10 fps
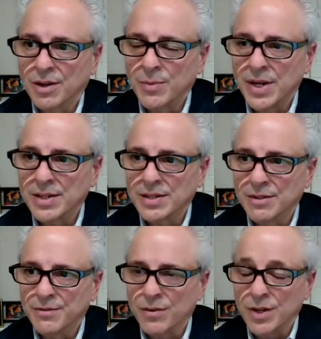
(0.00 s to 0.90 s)

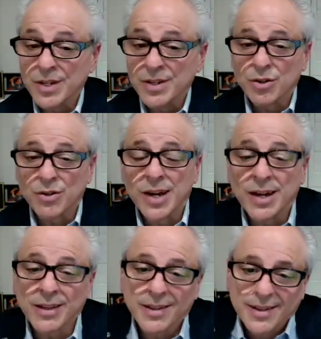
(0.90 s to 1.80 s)
capacity for
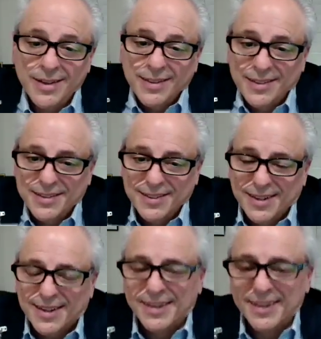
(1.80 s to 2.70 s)
internality, let's
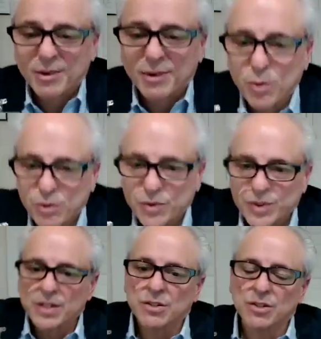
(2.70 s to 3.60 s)
say, in a
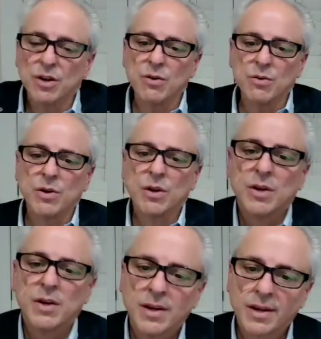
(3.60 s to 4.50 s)
world that is so
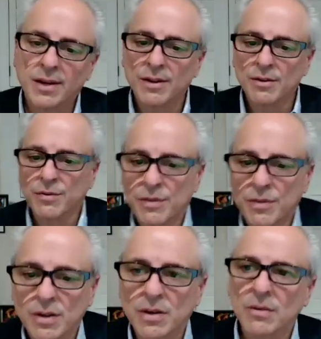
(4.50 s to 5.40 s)
kind of
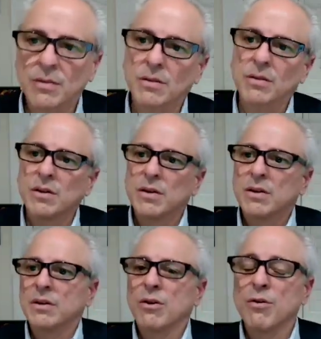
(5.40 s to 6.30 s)

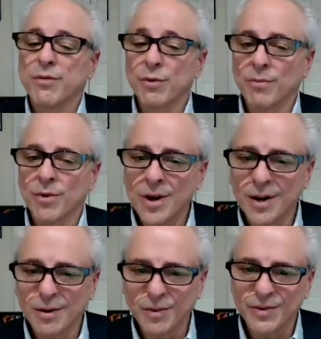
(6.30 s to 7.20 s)

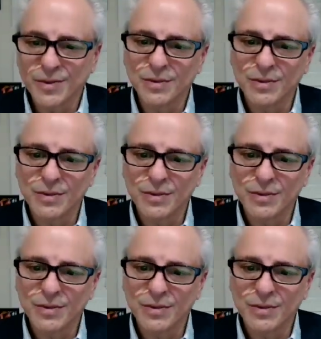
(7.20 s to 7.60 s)
overwrought with